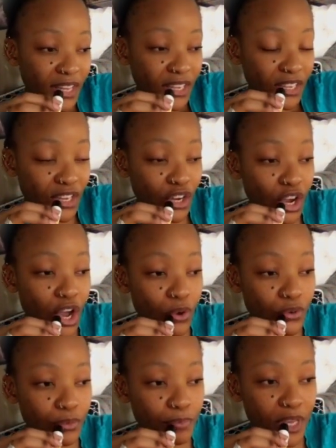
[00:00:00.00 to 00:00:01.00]
You're
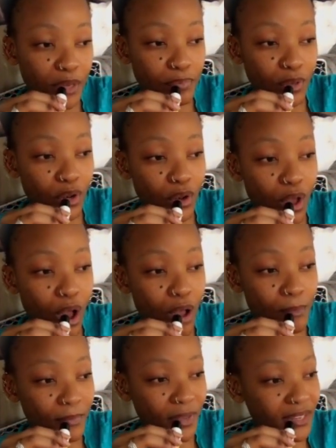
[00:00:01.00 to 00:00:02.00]
gonna be
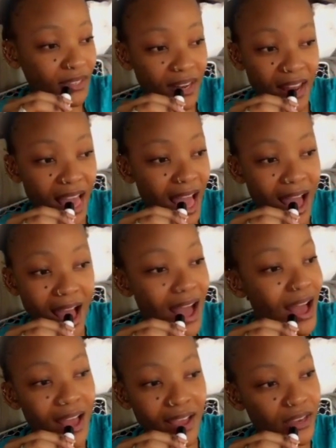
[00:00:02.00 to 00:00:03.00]
blooming
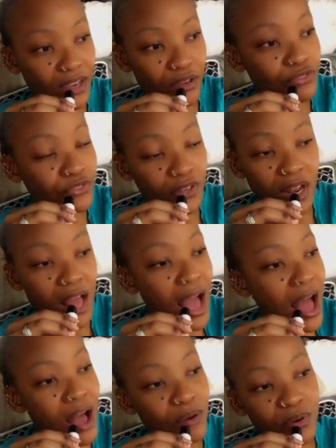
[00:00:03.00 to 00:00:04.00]
like a
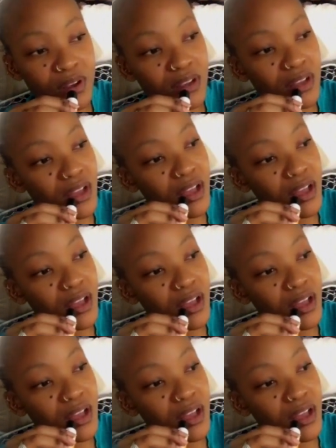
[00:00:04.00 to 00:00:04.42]
flower.